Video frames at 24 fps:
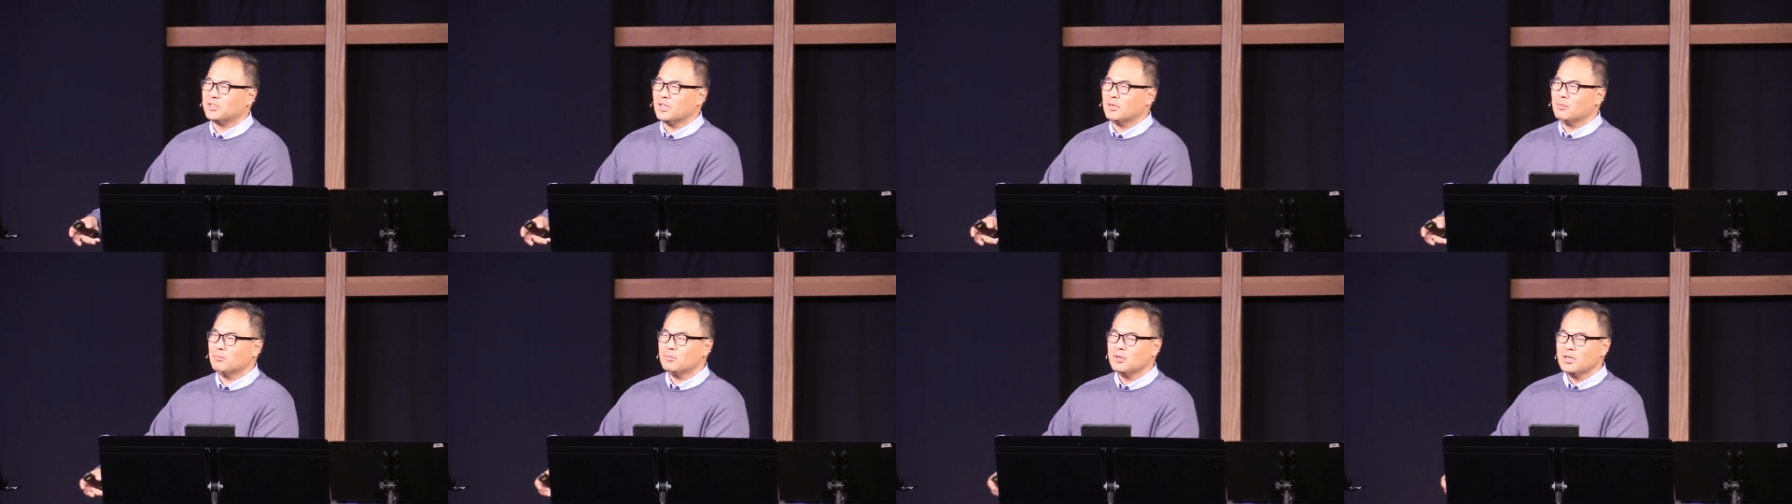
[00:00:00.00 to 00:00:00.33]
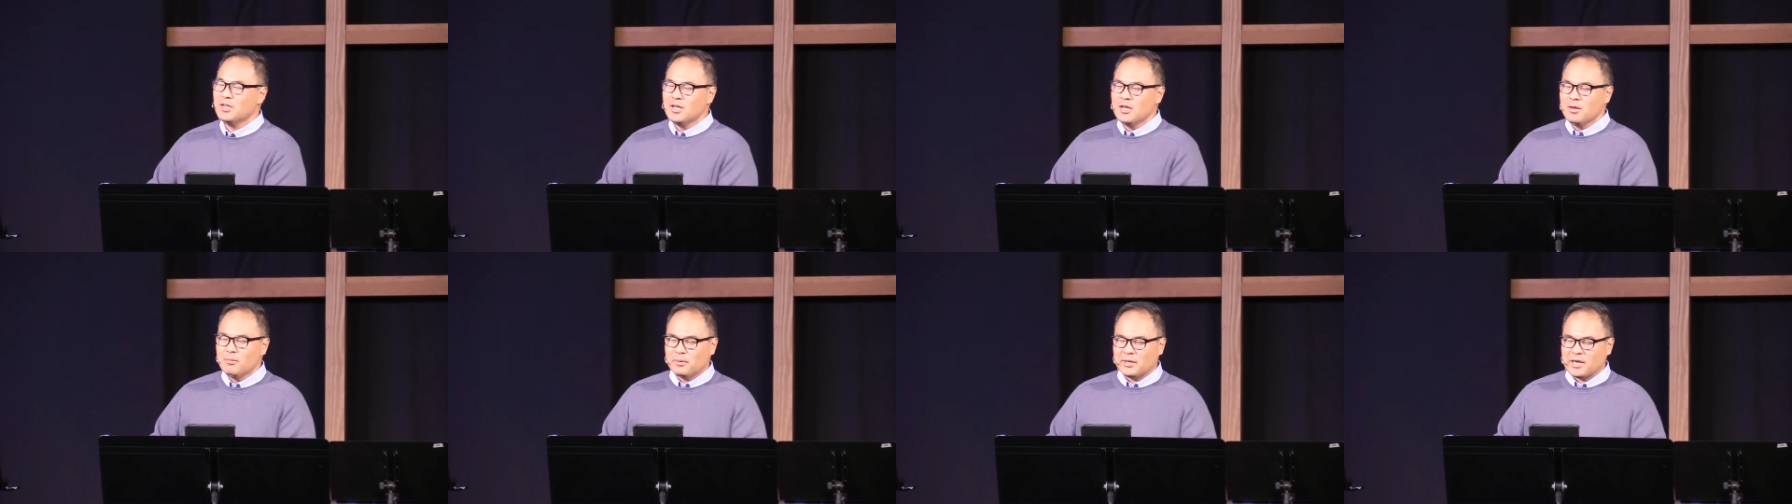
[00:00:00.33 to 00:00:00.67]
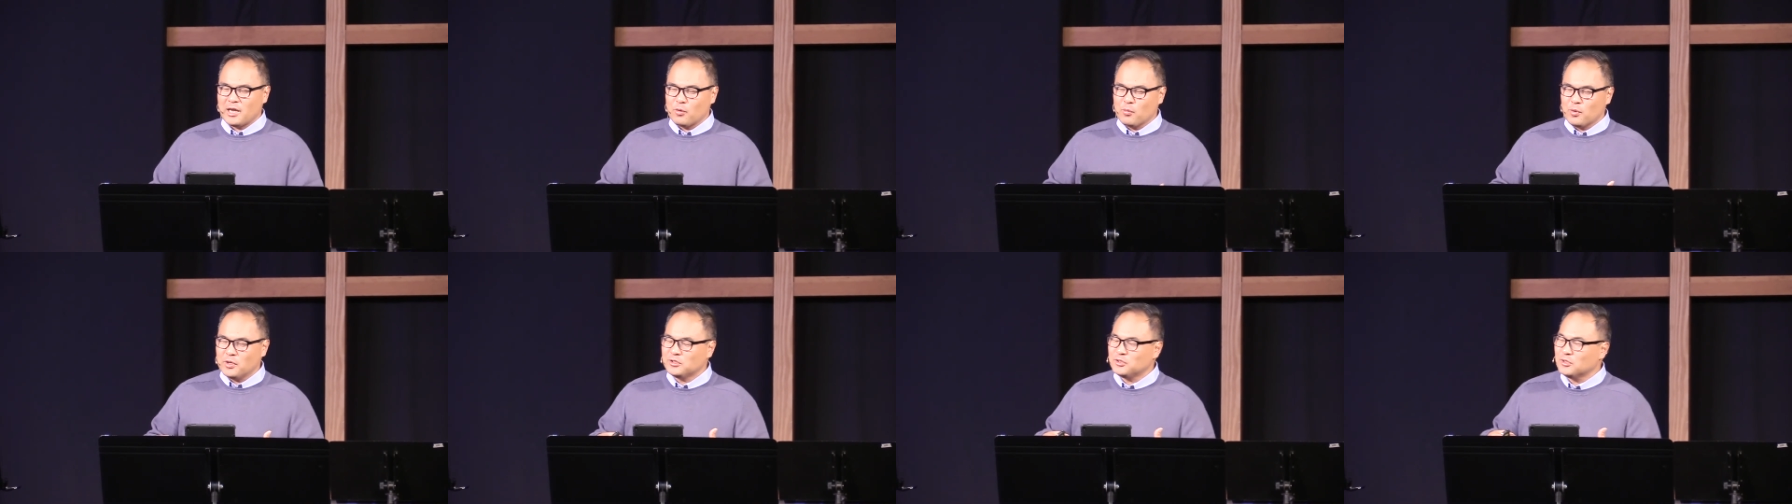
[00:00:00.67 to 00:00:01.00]
them, but
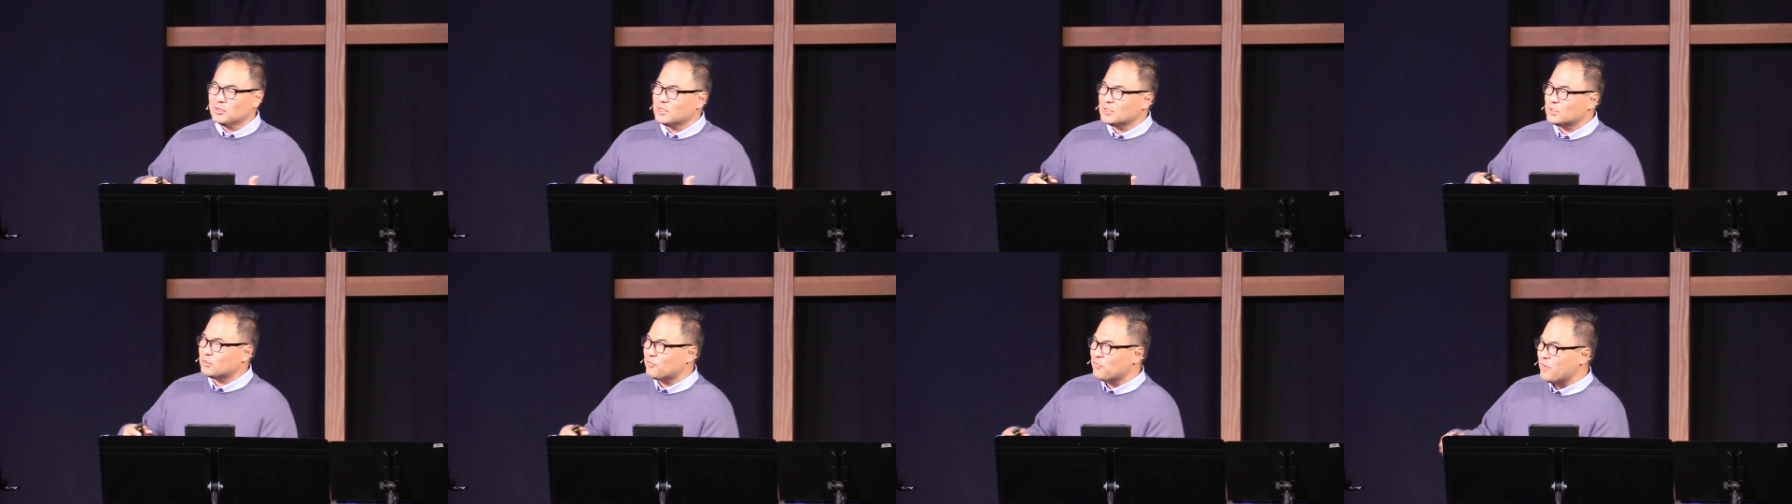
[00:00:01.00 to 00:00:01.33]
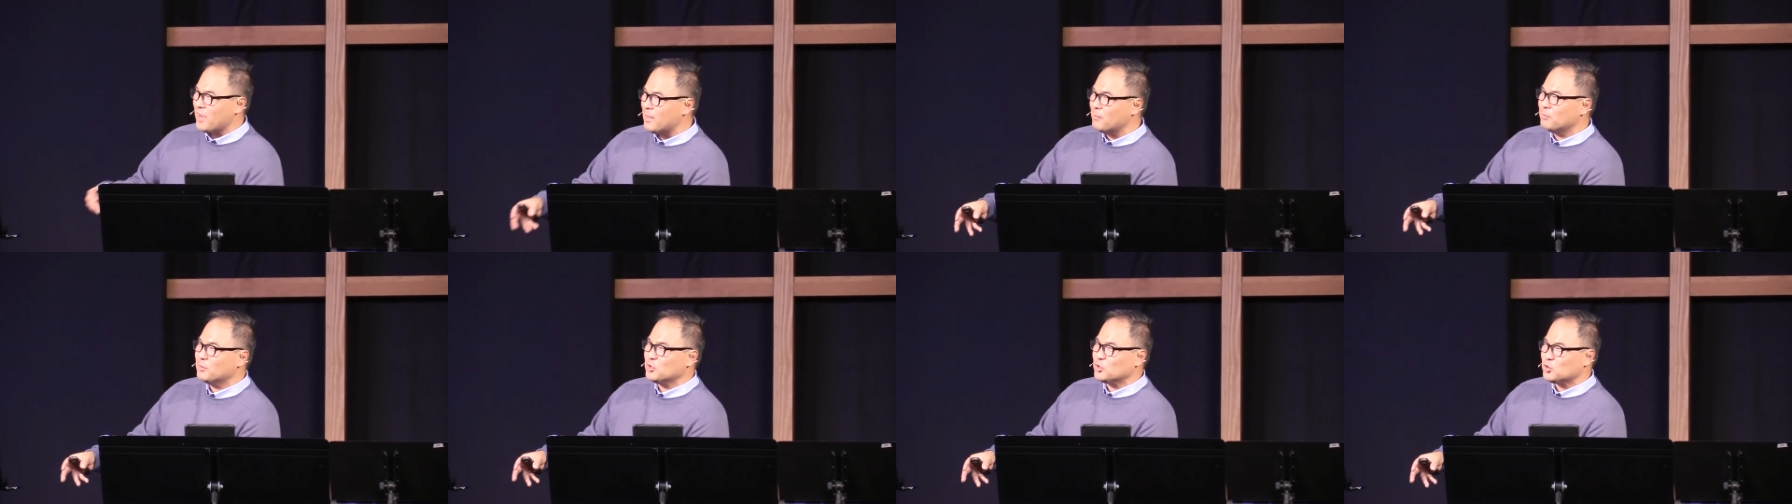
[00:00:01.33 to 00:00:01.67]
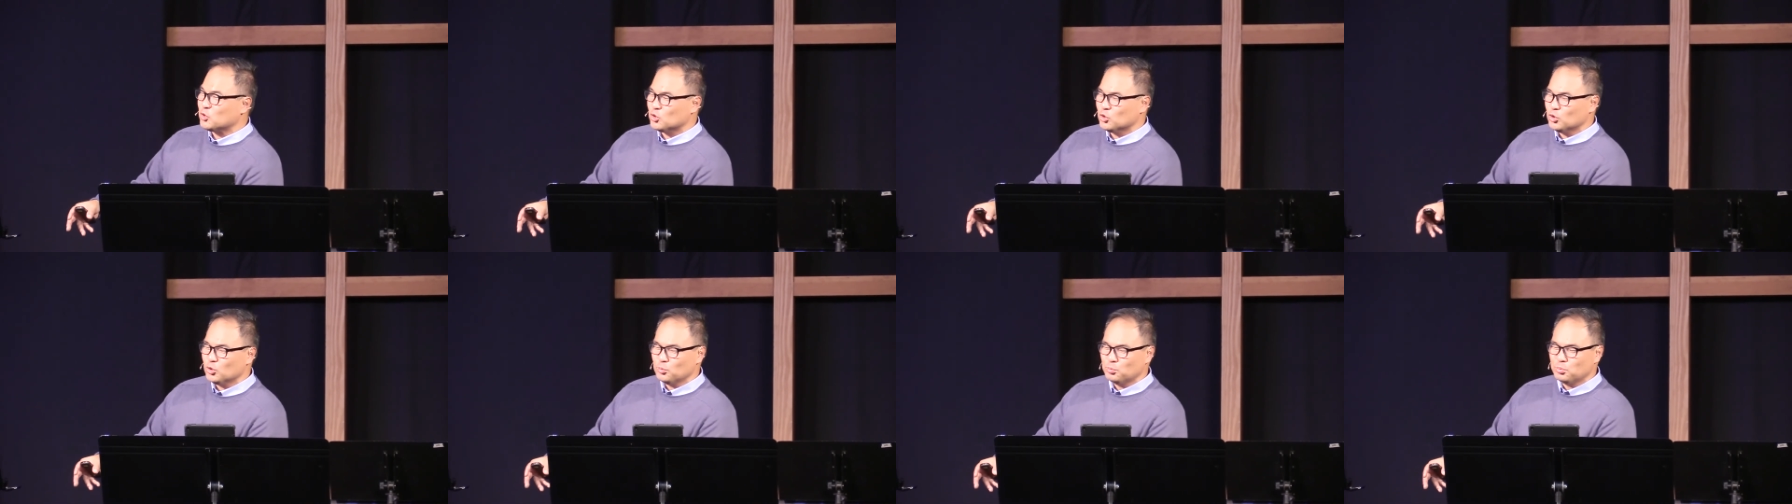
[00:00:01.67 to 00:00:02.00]
I went to this family
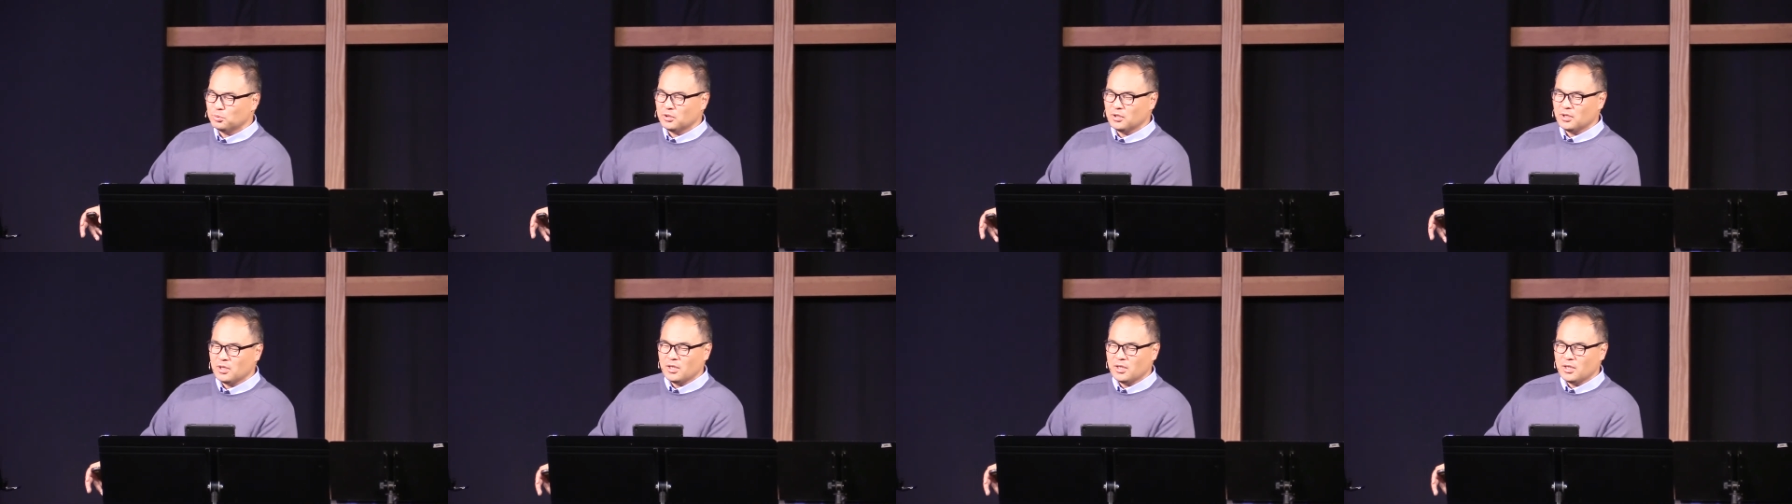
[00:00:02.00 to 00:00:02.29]
group